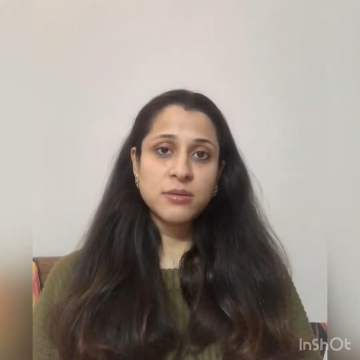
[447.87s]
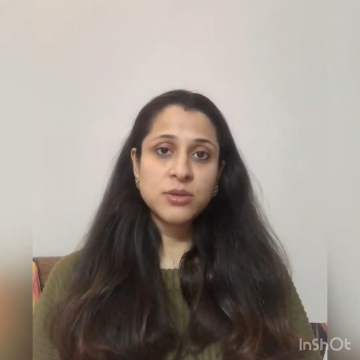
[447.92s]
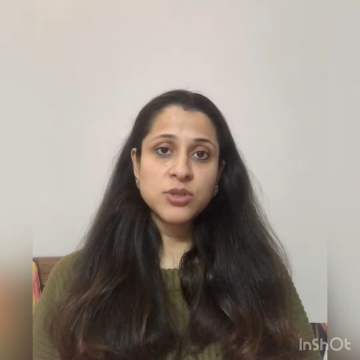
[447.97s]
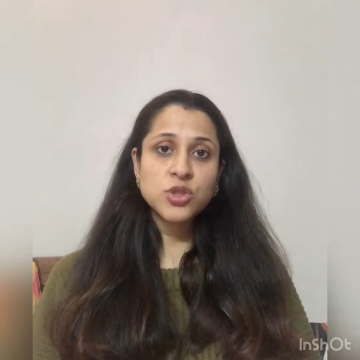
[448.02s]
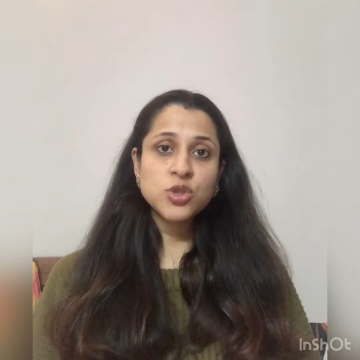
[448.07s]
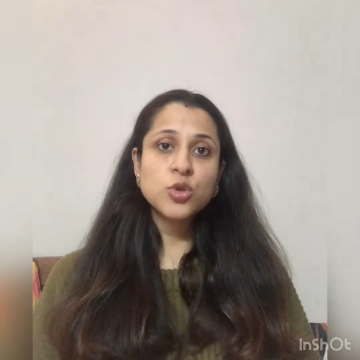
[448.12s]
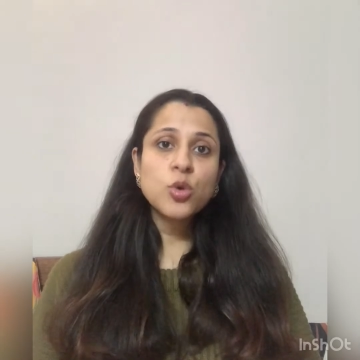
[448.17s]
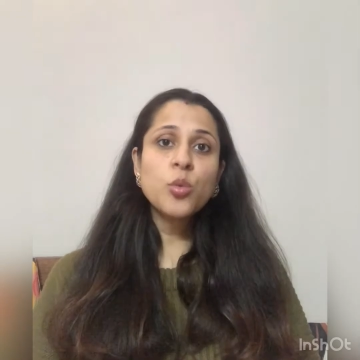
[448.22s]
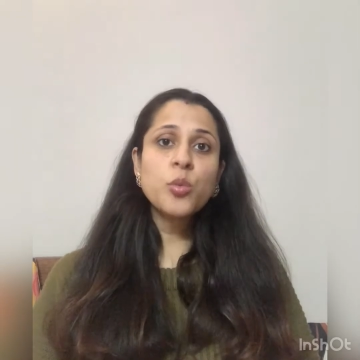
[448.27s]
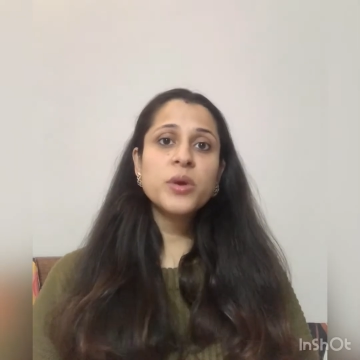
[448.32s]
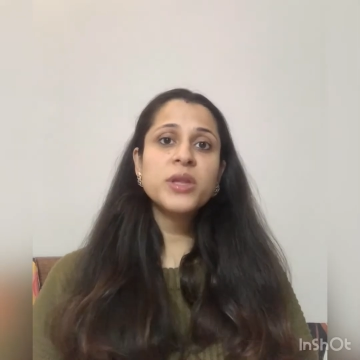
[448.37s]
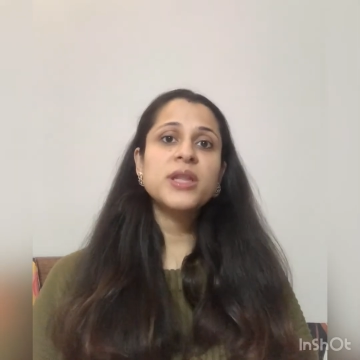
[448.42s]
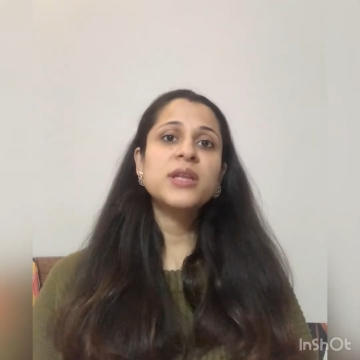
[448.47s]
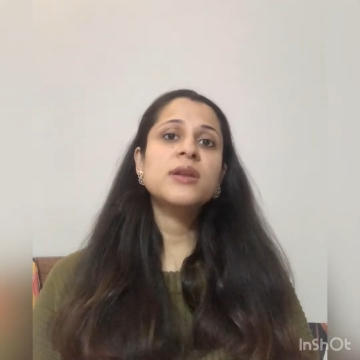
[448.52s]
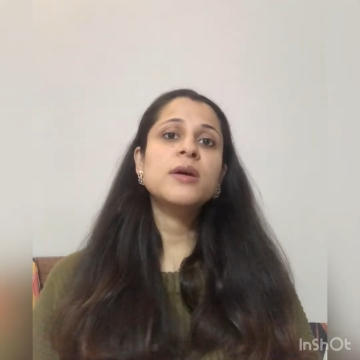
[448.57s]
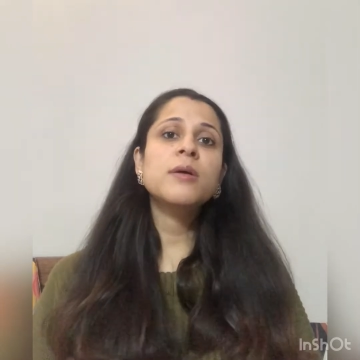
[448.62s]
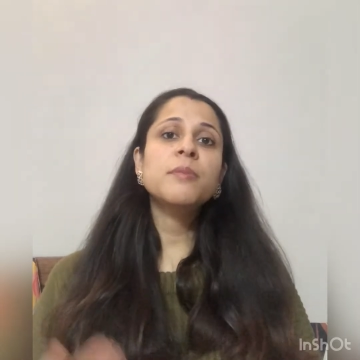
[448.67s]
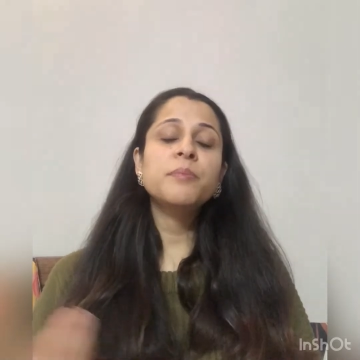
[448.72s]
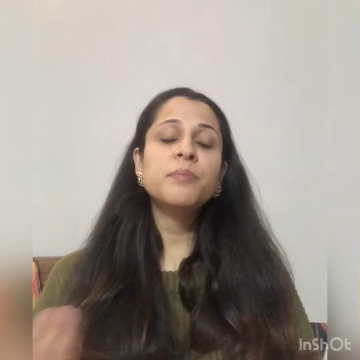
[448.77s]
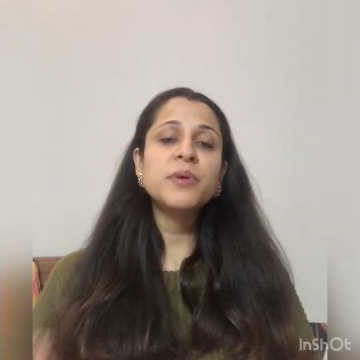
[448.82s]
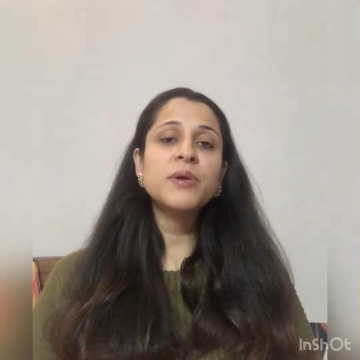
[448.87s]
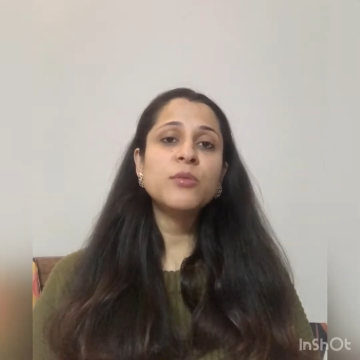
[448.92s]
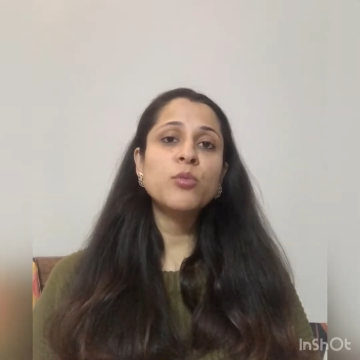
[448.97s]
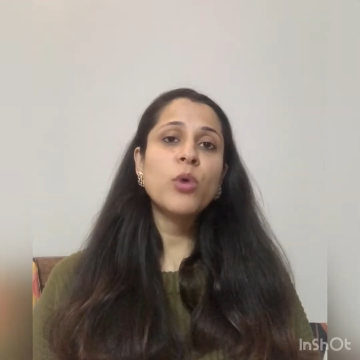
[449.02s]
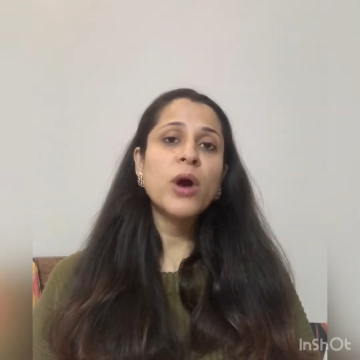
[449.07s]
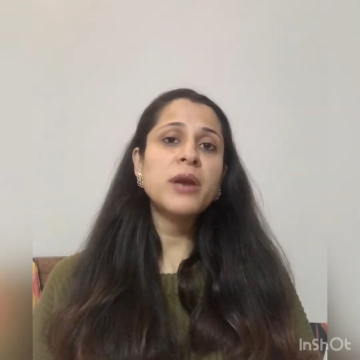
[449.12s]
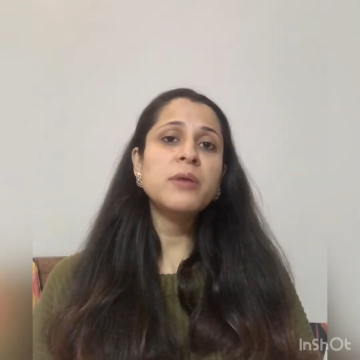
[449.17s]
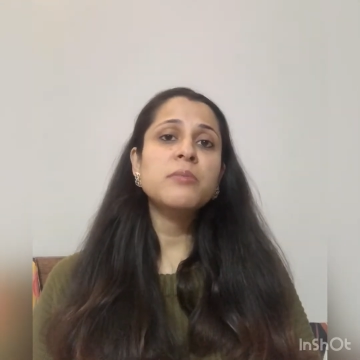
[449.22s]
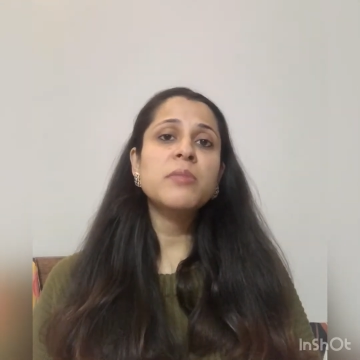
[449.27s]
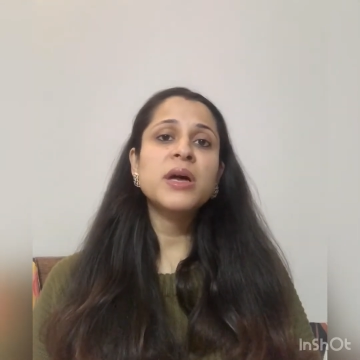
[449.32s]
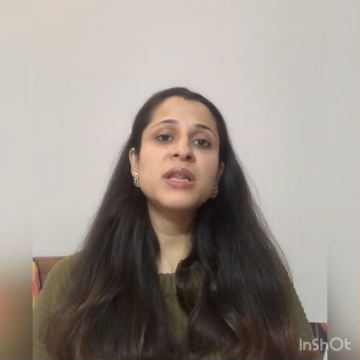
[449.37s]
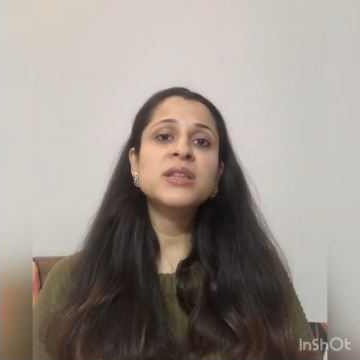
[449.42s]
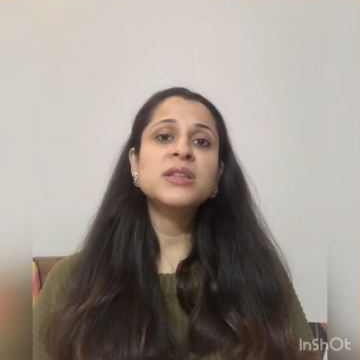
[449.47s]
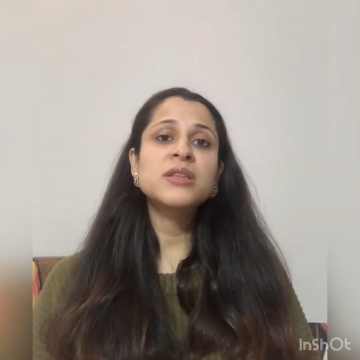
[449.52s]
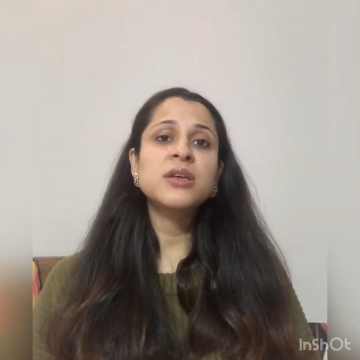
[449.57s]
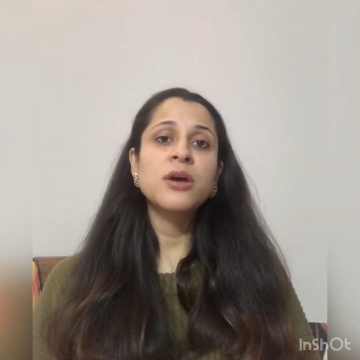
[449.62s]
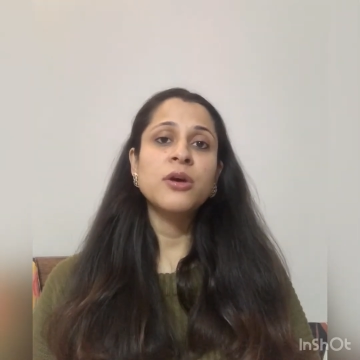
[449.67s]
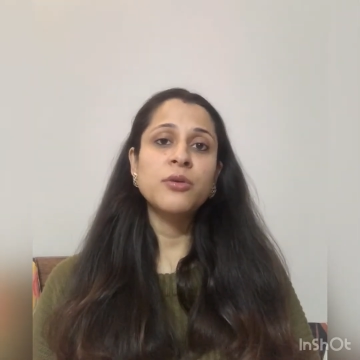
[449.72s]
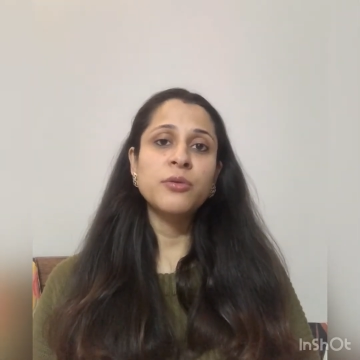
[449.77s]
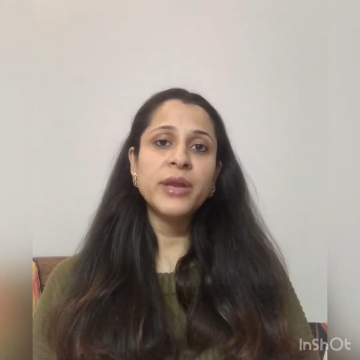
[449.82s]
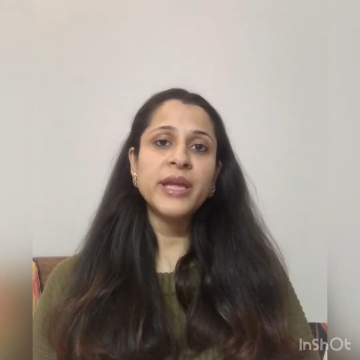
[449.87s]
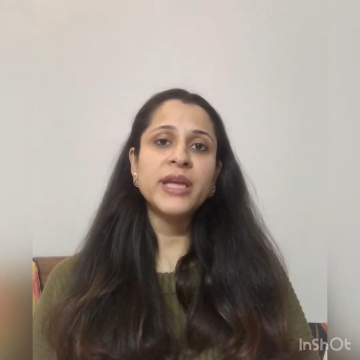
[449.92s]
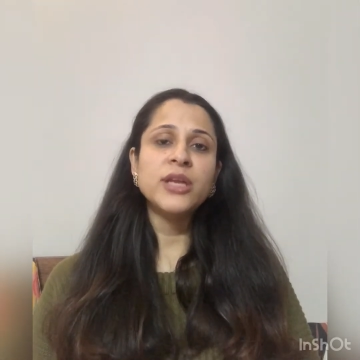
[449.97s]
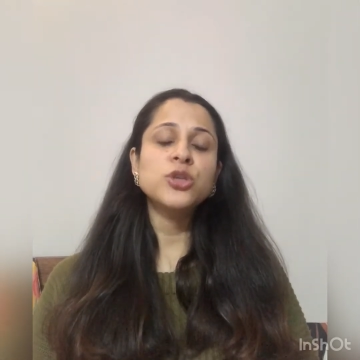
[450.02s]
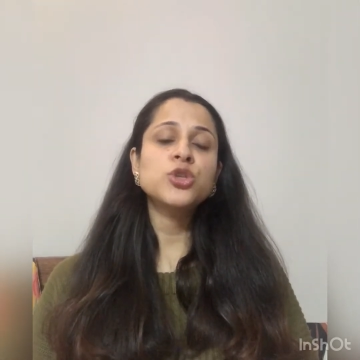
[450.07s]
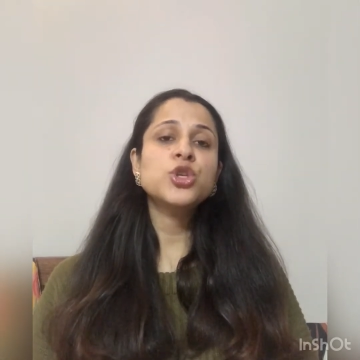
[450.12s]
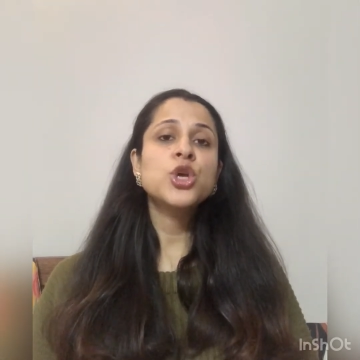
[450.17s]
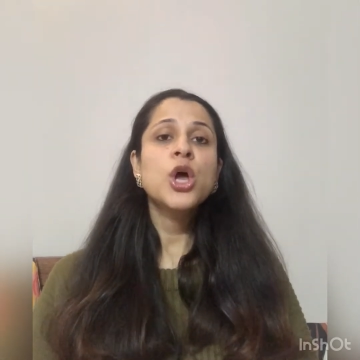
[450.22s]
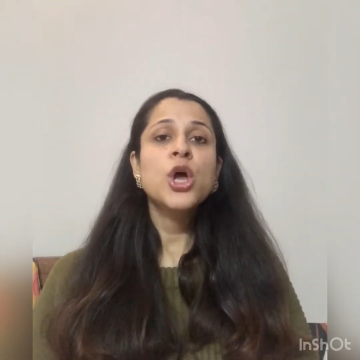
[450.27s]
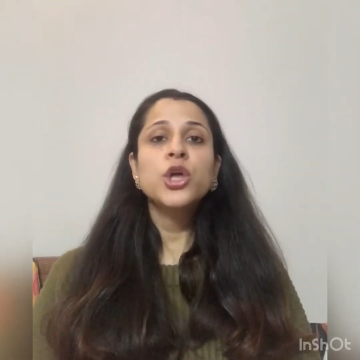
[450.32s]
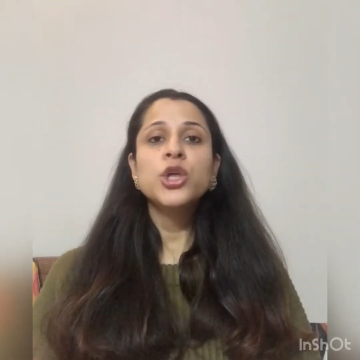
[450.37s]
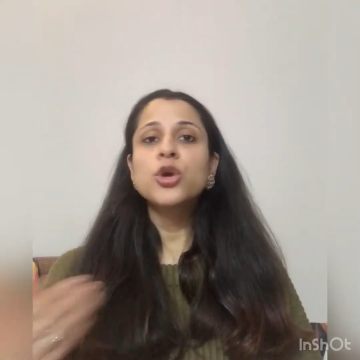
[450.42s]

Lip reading: so within a 1 month range,